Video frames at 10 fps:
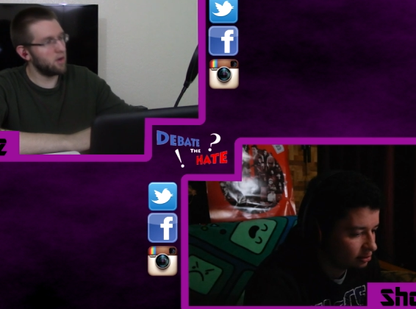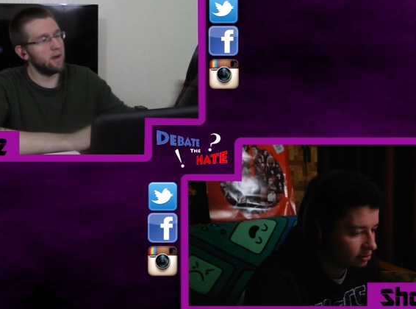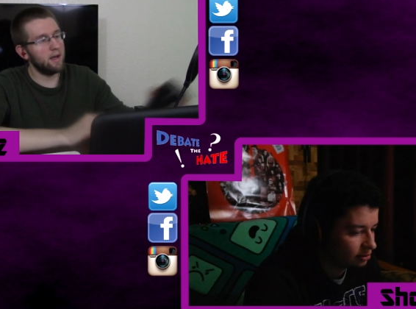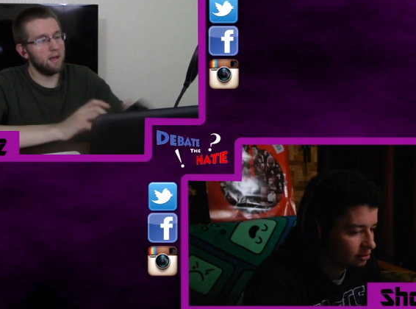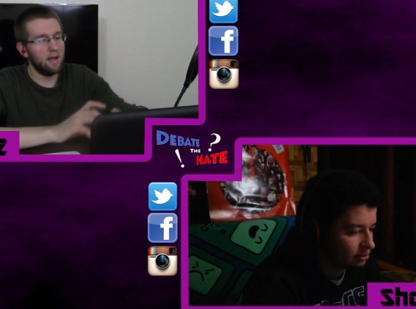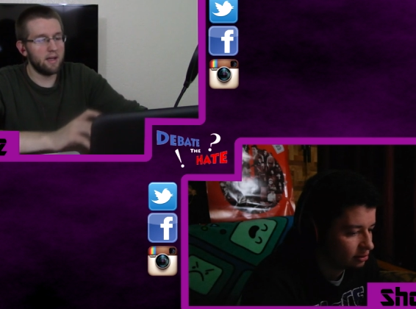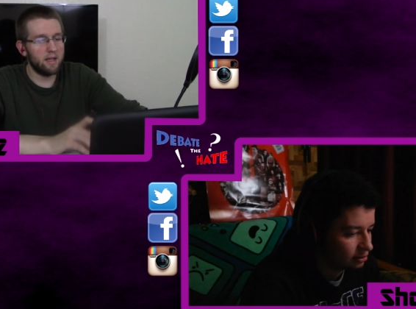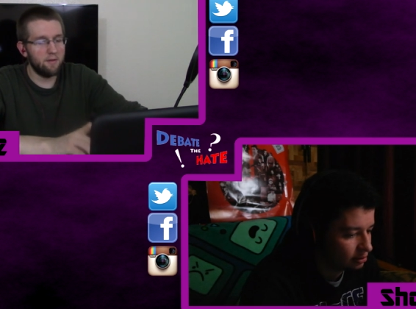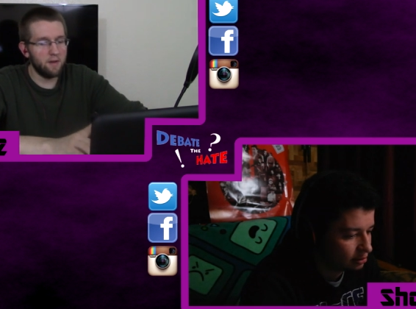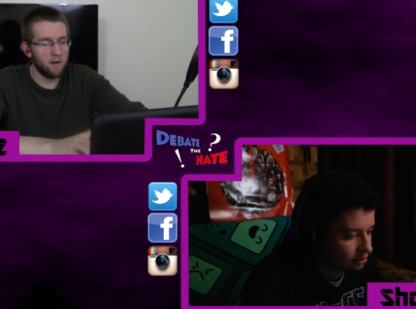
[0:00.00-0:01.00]
Speaker 1: ahead and
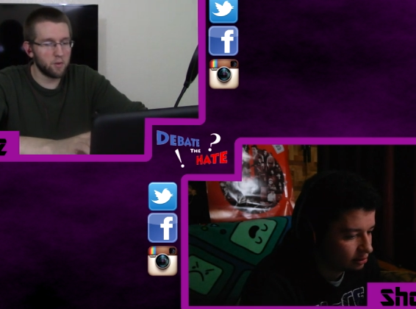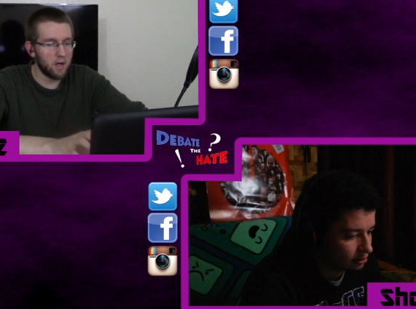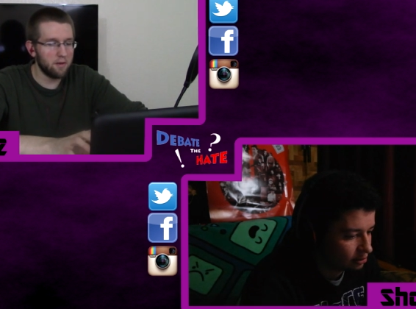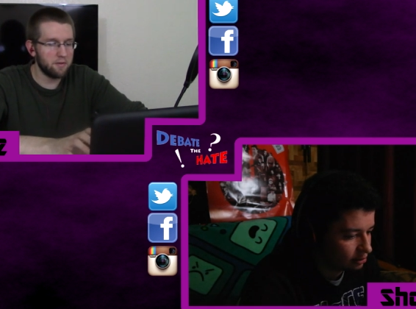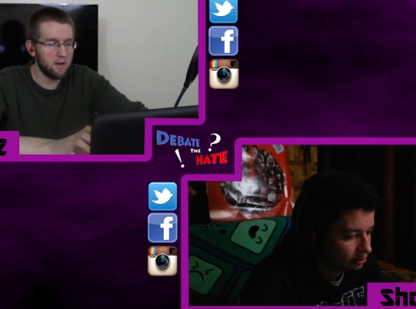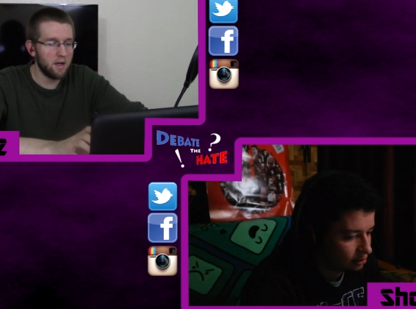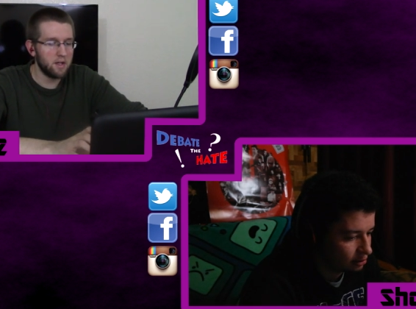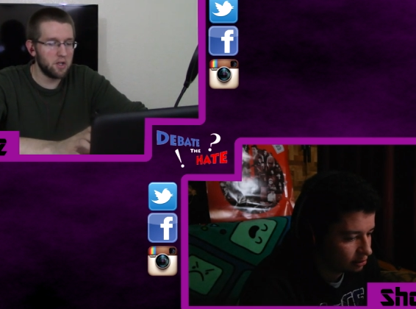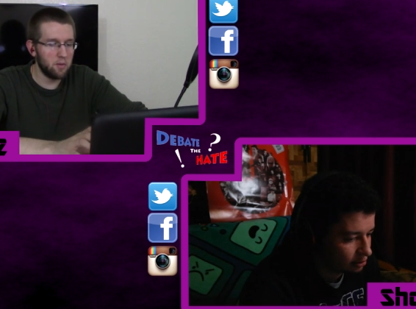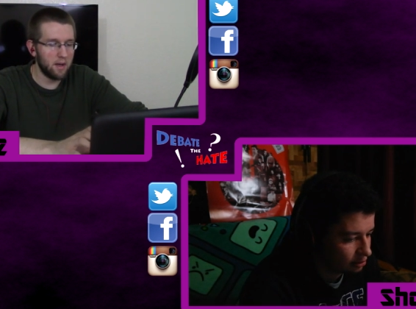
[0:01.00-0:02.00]
give you a rough
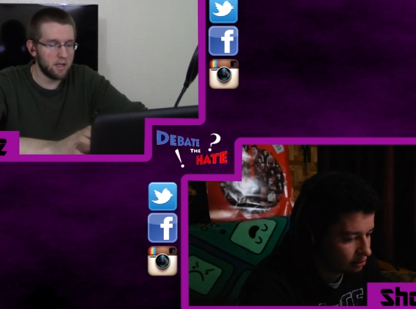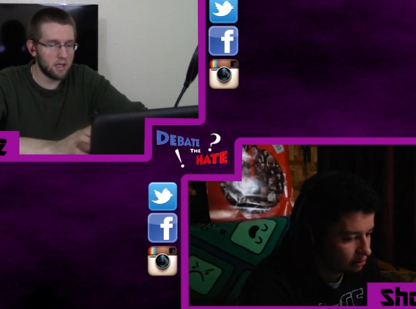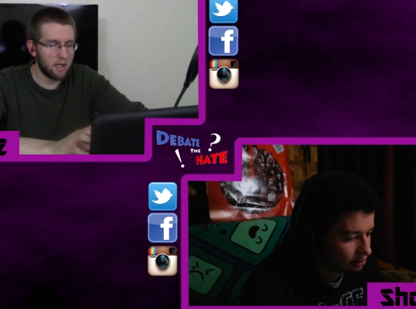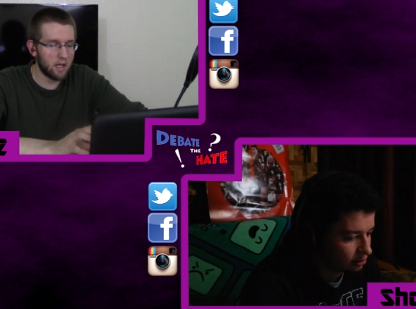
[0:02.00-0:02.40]
two minutes on the